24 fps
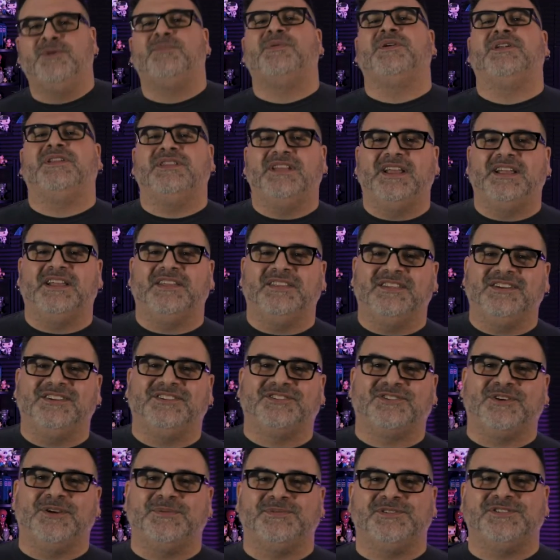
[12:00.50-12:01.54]
We'll put a link in the
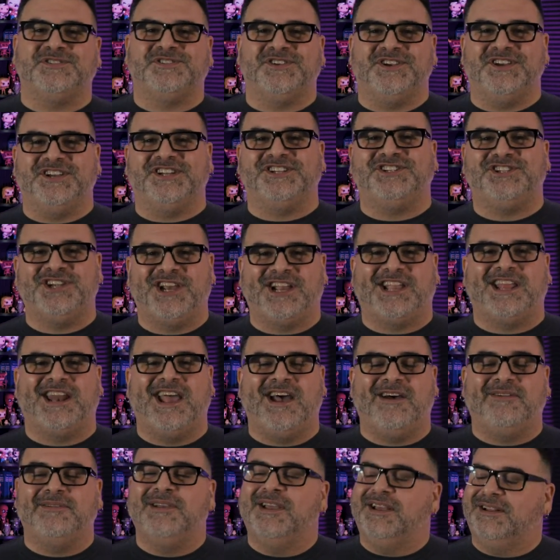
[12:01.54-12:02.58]
description so you can check it
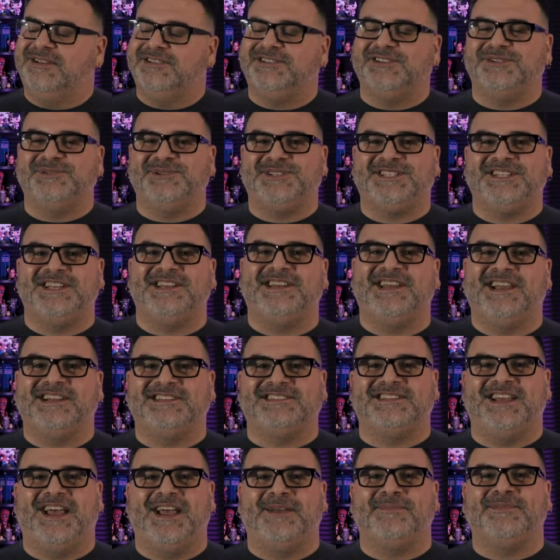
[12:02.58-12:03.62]
out. Until we see you
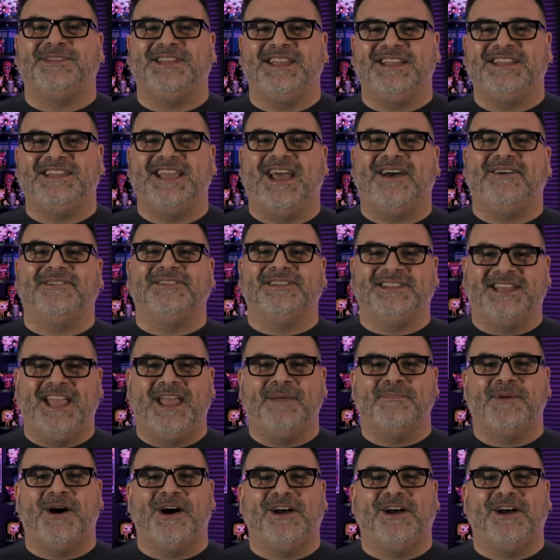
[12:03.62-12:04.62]
next time, geek out and game